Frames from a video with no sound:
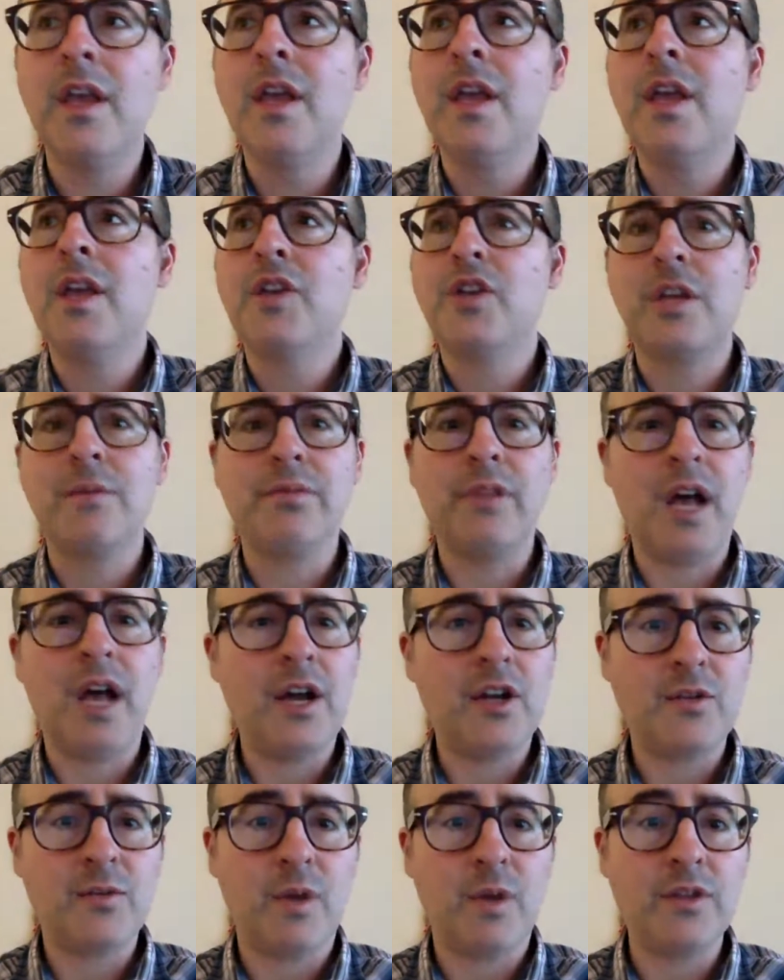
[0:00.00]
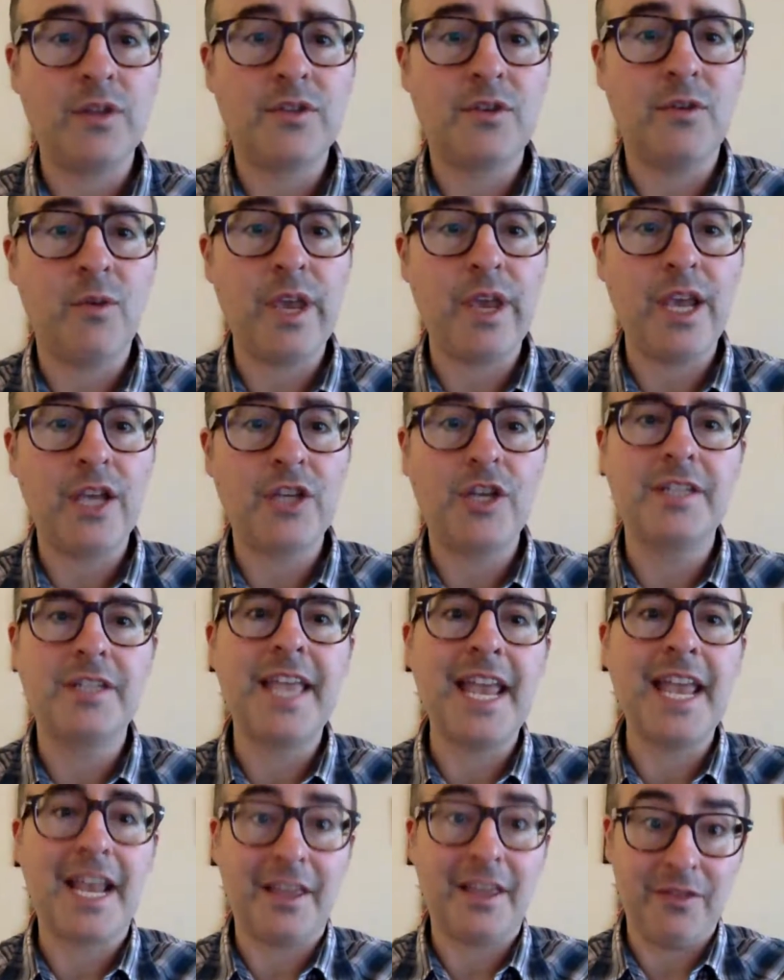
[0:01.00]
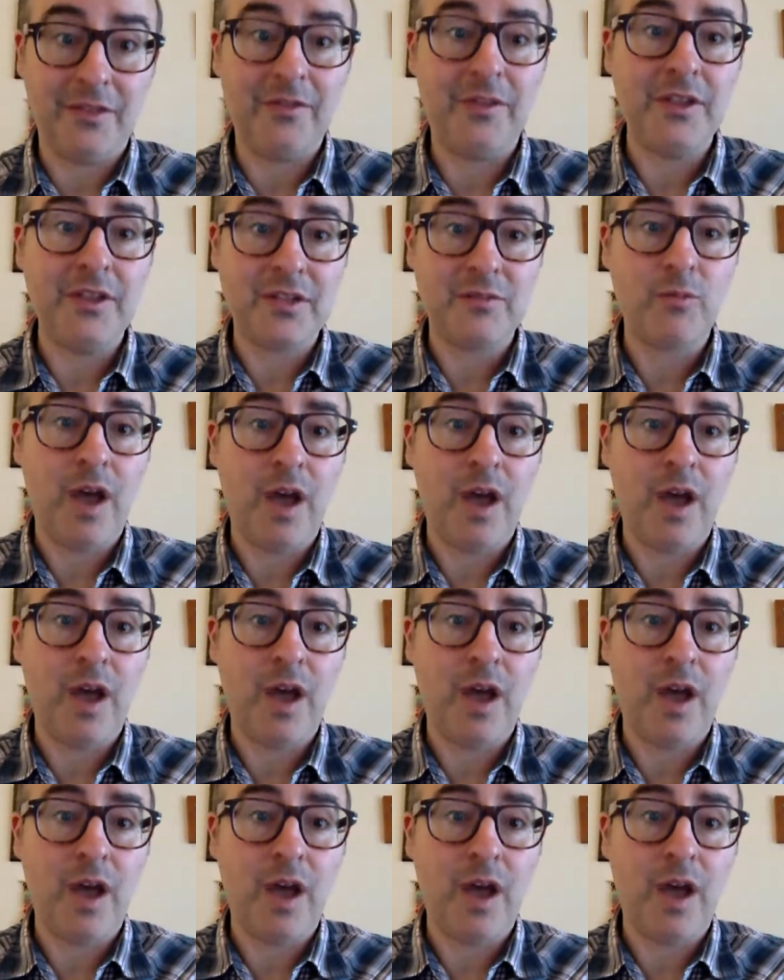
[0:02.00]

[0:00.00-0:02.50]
She blogs once a week. She's taken this